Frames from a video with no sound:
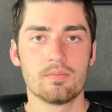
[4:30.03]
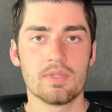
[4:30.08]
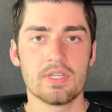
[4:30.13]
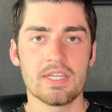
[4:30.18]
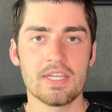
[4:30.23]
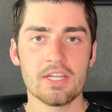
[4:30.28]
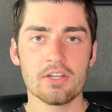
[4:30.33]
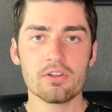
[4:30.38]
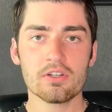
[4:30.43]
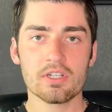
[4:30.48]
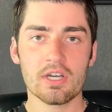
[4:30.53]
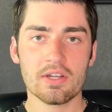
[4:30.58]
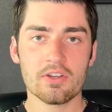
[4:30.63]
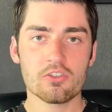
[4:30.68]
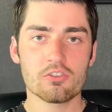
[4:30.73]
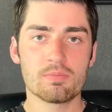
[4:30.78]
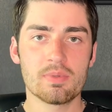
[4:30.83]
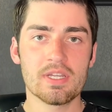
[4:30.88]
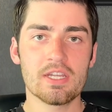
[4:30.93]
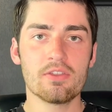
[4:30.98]
Here, God
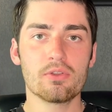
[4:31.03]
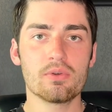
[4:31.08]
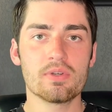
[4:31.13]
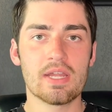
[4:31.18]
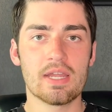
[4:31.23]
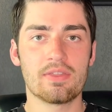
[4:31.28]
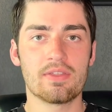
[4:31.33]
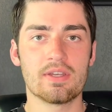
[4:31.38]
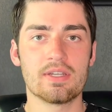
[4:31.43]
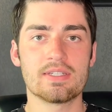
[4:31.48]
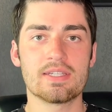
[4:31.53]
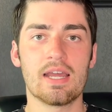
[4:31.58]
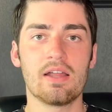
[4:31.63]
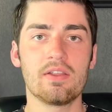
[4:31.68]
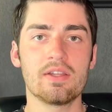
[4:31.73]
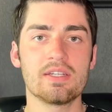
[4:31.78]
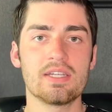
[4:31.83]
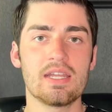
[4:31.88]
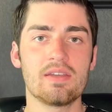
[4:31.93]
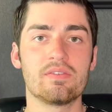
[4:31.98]
is speaking through Nathan,
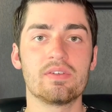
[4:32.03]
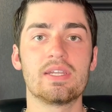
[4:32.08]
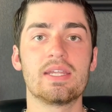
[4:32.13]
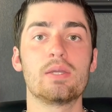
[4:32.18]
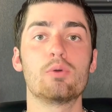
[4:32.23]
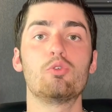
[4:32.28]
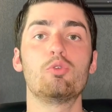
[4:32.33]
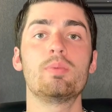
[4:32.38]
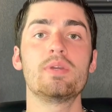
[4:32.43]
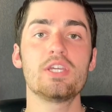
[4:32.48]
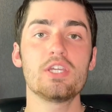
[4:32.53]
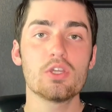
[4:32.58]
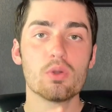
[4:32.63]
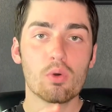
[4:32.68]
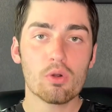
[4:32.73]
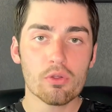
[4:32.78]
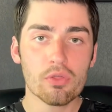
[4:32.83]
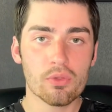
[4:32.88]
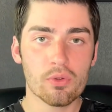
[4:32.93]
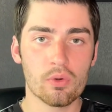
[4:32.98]
telling David, it will be
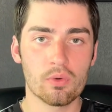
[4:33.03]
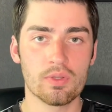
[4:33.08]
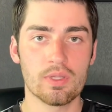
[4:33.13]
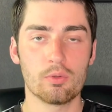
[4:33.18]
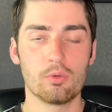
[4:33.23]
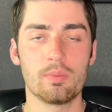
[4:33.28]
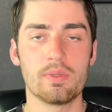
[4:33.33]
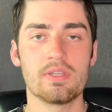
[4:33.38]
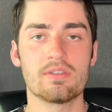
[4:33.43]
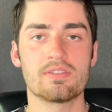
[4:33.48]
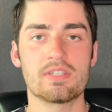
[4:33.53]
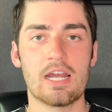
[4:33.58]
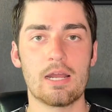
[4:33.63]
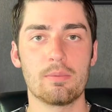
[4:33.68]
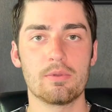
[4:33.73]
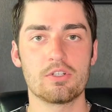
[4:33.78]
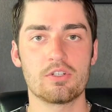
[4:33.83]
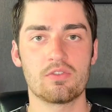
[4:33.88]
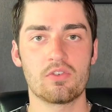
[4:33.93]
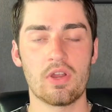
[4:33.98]
your throne that will be
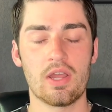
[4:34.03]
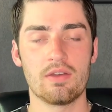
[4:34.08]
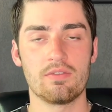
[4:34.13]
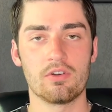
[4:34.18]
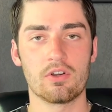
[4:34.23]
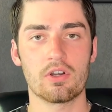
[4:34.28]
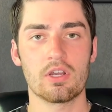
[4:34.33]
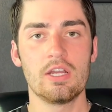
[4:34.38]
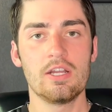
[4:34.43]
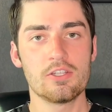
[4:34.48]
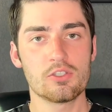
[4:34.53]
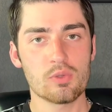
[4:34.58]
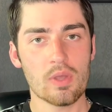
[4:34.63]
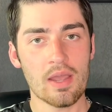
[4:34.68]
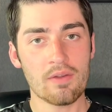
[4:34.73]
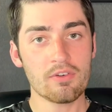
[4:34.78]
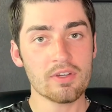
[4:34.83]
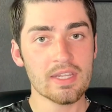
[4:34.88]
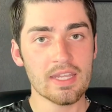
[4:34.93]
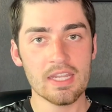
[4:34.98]
established forever. So
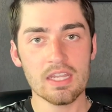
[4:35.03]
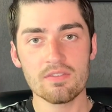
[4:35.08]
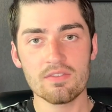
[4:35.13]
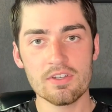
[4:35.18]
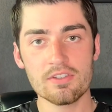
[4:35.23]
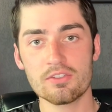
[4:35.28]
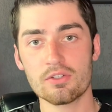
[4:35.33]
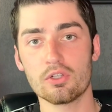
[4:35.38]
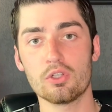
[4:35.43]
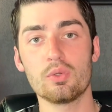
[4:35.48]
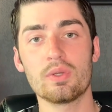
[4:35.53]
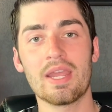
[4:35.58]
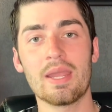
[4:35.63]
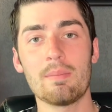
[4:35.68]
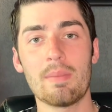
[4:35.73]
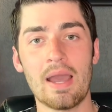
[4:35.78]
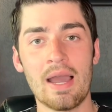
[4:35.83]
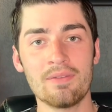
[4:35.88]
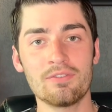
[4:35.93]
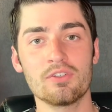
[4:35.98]
every king of Israel who
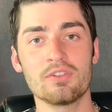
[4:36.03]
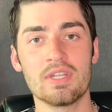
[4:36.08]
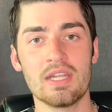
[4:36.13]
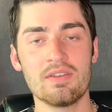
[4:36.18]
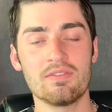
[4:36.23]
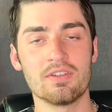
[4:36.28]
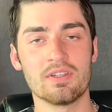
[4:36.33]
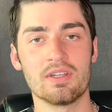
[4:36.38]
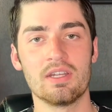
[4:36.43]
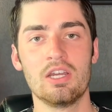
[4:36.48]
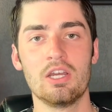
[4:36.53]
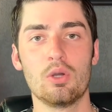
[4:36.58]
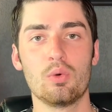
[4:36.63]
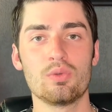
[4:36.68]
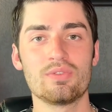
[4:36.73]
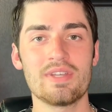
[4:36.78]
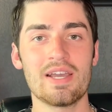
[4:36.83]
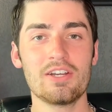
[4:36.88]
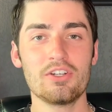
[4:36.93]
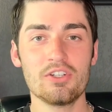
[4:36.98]
came after David
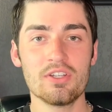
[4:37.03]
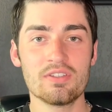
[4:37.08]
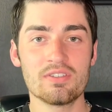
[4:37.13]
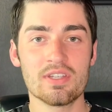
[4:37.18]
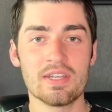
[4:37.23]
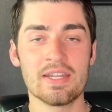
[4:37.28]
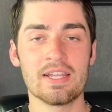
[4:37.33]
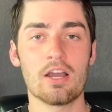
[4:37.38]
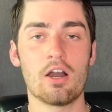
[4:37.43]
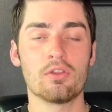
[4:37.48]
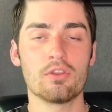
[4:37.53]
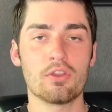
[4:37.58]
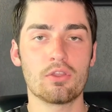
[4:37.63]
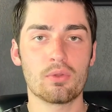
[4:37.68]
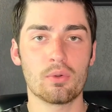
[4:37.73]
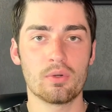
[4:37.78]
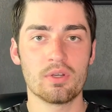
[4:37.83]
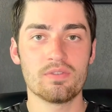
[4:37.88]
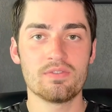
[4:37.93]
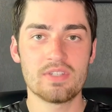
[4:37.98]
was actually sitting on the
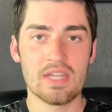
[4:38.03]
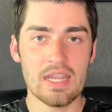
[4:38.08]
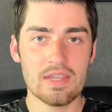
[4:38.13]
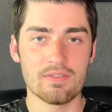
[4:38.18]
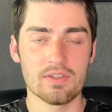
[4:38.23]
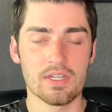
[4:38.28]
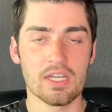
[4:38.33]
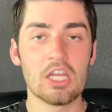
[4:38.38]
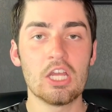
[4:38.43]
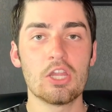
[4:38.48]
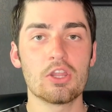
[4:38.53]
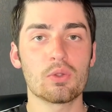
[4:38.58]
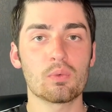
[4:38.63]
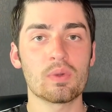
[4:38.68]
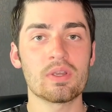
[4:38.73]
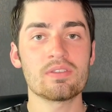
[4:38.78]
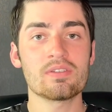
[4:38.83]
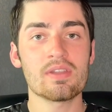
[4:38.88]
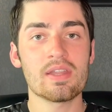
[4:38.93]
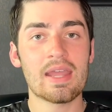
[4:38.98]
throne of David. The
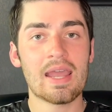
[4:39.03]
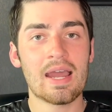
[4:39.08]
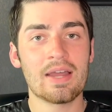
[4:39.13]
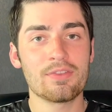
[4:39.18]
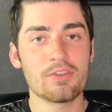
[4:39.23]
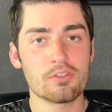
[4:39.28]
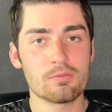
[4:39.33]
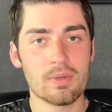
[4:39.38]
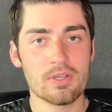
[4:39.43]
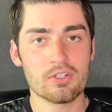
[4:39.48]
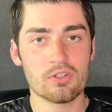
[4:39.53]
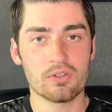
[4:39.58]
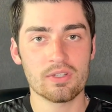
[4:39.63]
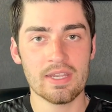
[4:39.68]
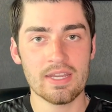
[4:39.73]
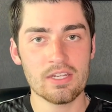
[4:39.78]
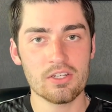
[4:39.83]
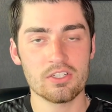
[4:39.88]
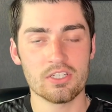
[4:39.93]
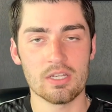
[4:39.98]
reason they had the special
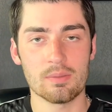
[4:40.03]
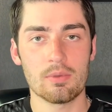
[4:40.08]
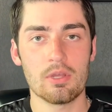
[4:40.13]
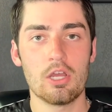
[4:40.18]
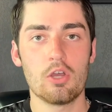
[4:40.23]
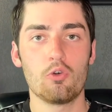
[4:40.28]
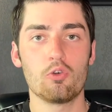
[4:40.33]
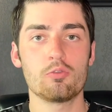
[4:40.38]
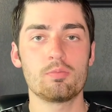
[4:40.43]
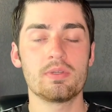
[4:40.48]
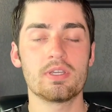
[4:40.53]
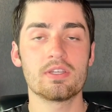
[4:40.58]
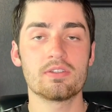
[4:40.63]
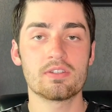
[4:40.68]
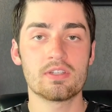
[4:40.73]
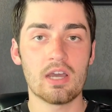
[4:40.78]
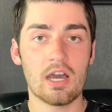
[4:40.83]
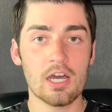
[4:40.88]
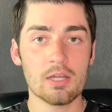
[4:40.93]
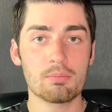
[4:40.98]
kingship was
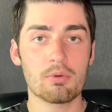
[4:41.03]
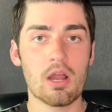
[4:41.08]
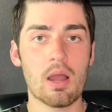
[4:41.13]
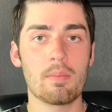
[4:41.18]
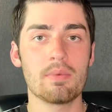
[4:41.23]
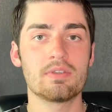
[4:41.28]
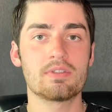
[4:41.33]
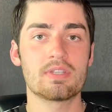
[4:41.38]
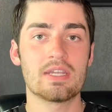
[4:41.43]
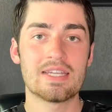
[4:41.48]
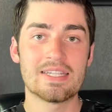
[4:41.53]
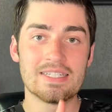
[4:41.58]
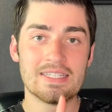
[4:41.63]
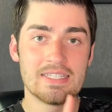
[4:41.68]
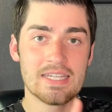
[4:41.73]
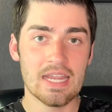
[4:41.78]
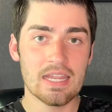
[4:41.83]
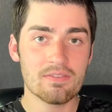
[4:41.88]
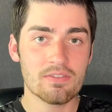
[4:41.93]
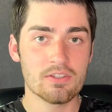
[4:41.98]
because God promised
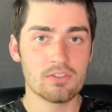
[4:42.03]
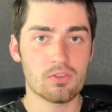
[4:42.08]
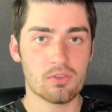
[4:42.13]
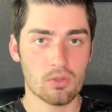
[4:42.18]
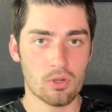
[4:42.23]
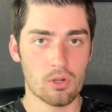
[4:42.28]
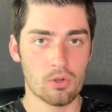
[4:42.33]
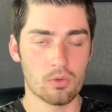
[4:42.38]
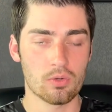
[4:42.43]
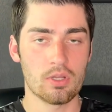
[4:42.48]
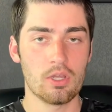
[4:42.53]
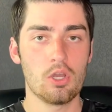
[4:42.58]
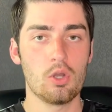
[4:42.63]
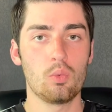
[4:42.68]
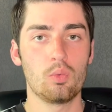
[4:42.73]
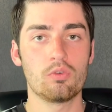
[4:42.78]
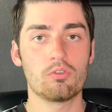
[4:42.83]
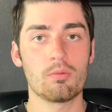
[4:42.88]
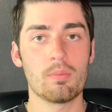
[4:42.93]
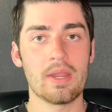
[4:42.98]
David's throne
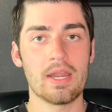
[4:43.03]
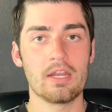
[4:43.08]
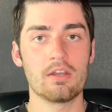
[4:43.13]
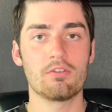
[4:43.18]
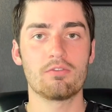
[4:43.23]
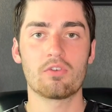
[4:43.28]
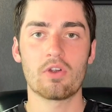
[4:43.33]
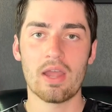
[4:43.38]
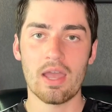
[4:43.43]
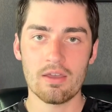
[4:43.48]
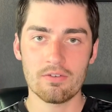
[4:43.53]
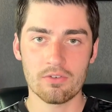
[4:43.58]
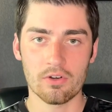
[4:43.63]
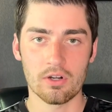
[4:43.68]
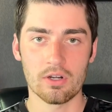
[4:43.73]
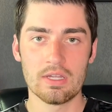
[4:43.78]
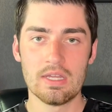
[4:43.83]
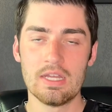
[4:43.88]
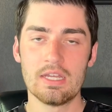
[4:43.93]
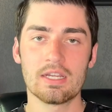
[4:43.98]
would remain
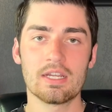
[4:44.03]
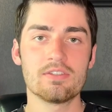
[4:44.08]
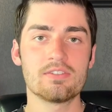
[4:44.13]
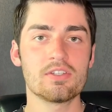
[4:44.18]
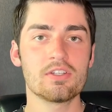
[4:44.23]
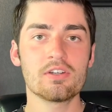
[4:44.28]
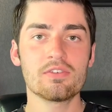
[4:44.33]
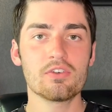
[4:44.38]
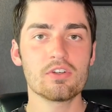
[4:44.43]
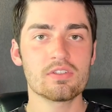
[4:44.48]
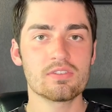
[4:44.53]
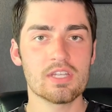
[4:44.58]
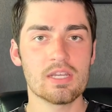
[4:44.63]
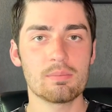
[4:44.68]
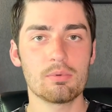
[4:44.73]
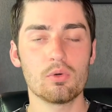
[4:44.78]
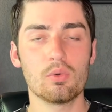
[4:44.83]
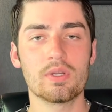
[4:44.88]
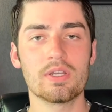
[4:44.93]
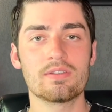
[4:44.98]
forever. Consider, for
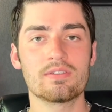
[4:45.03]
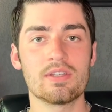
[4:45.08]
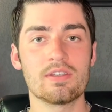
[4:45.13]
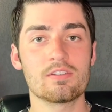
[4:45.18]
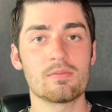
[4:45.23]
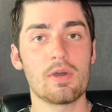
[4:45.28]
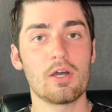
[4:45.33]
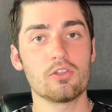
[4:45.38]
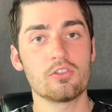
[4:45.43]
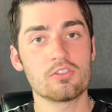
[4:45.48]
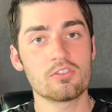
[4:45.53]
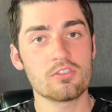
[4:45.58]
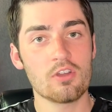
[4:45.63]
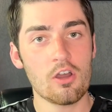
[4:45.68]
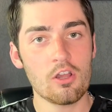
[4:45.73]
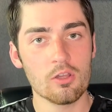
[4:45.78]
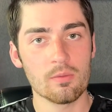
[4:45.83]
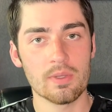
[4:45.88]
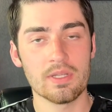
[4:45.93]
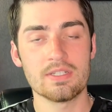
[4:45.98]
example, what it says about
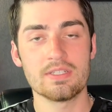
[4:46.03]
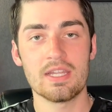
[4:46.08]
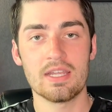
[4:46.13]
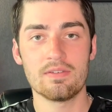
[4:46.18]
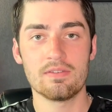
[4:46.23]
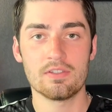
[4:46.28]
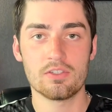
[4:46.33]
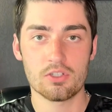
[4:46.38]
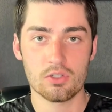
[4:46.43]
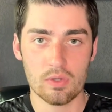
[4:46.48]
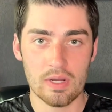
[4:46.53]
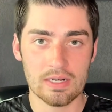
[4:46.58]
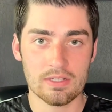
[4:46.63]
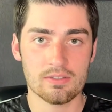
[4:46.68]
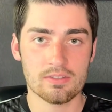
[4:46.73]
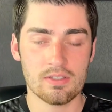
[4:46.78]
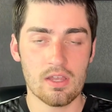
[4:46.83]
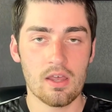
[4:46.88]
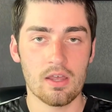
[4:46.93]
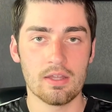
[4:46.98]
Solomon, David's direct
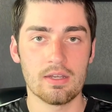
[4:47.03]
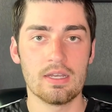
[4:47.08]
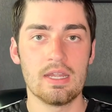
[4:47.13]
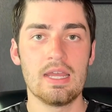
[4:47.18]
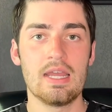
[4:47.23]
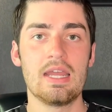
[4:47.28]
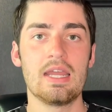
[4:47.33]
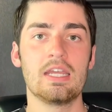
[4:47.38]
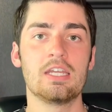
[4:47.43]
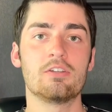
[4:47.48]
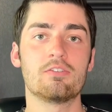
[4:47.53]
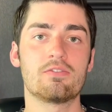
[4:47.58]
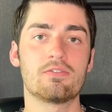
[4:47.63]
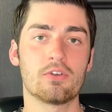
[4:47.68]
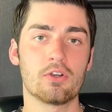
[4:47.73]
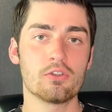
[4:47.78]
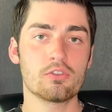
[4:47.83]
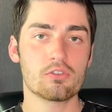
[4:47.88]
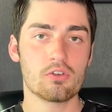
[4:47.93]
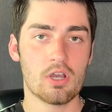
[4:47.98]
son, in
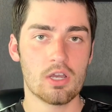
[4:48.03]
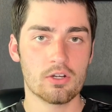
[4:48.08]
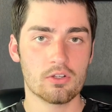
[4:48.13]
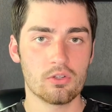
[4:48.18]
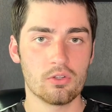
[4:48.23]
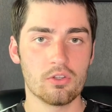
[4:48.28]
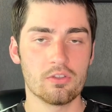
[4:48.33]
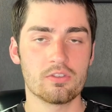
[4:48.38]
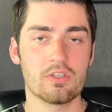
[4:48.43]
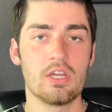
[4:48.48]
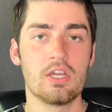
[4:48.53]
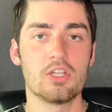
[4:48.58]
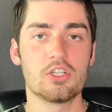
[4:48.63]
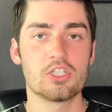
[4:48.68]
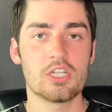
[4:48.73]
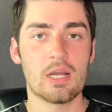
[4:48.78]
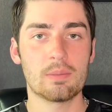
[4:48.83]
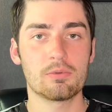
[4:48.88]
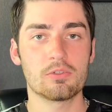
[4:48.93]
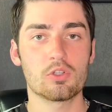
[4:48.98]
1 Chronicles
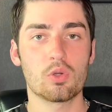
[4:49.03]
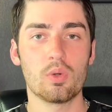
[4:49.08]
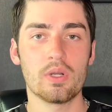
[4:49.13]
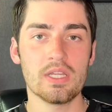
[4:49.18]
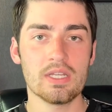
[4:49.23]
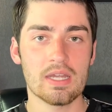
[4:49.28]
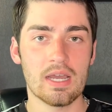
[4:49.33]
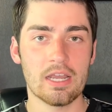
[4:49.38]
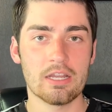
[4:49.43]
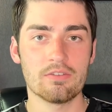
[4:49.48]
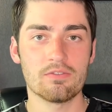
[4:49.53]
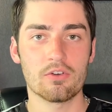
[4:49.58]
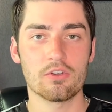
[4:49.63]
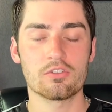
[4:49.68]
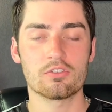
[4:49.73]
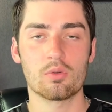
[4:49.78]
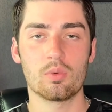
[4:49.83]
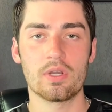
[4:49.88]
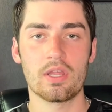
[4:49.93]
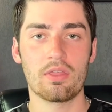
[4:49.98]
chapter 29,
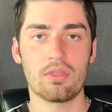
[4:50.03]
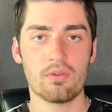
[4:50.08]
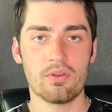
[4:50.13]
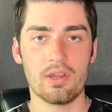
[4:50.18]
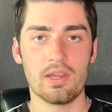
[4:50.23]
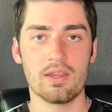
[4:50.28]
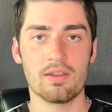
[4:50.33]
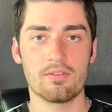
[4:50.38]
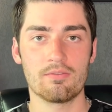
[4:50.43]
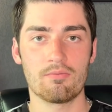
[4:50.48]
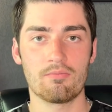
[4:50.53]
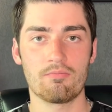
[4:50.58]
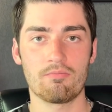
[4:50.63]
verse 23.